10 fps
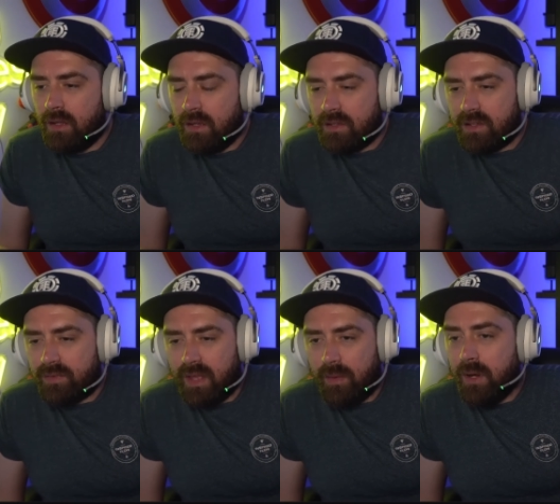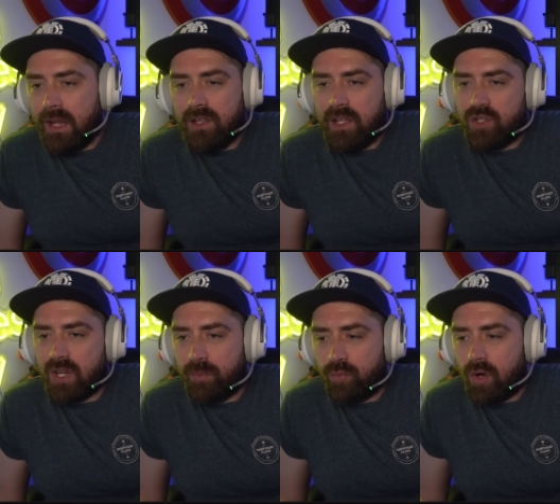stuff like that. When I eat like chicken
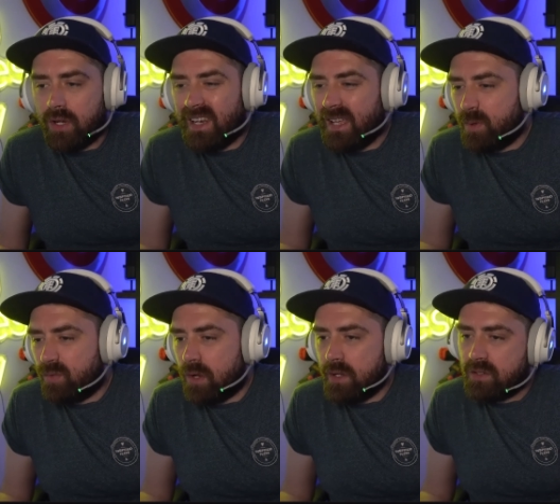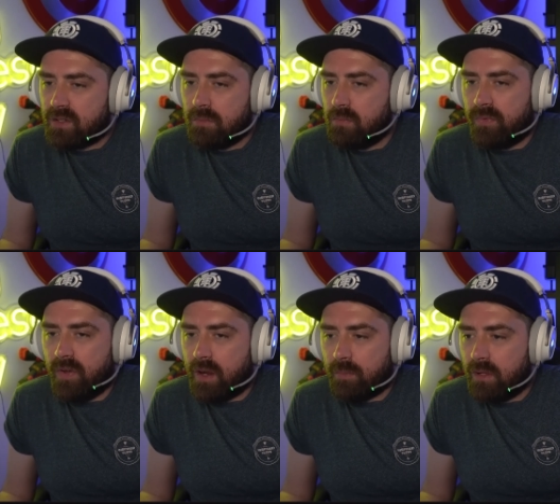and broccoli, a little bit of rice,
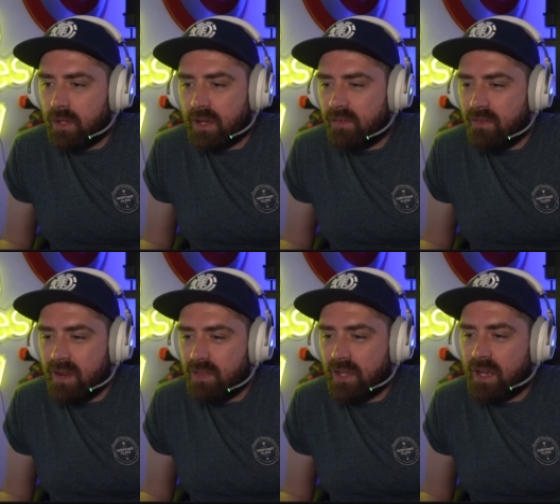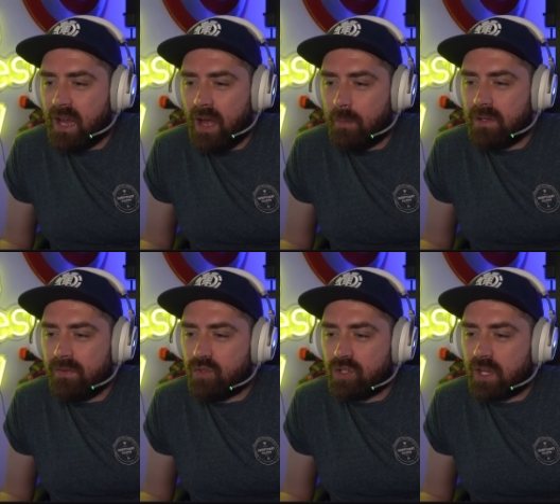fine. But like if I have anything carbs, even if
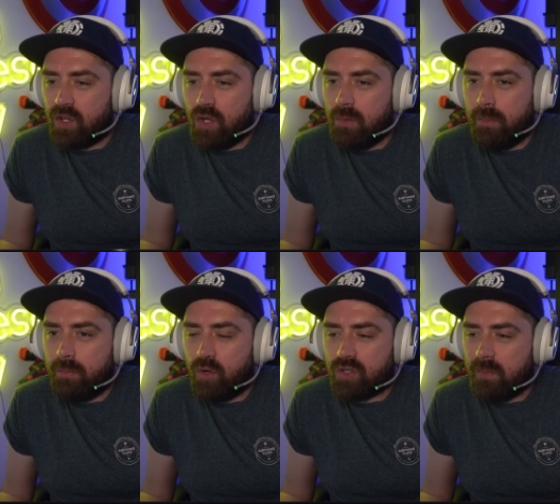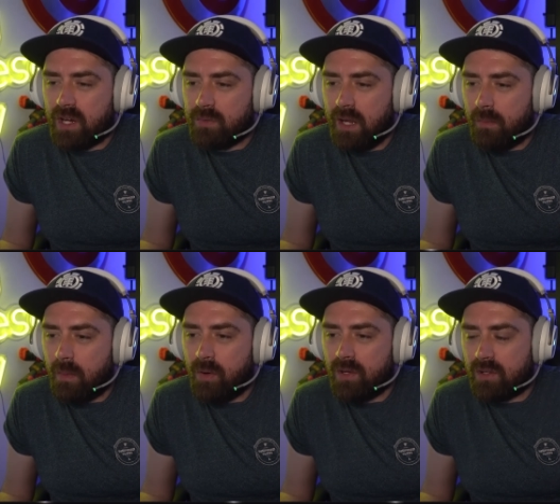it's just like a normal portion of mashed potato, my
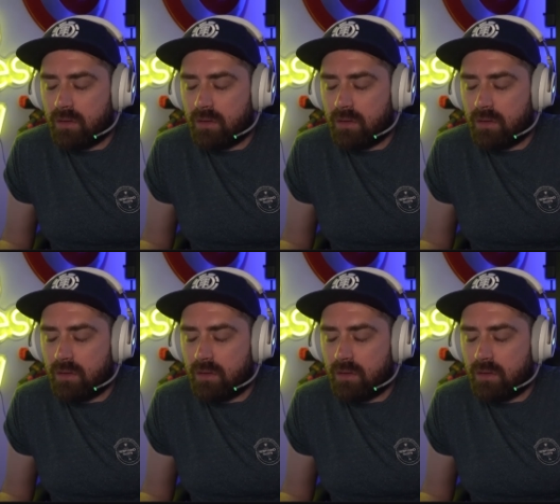body's like,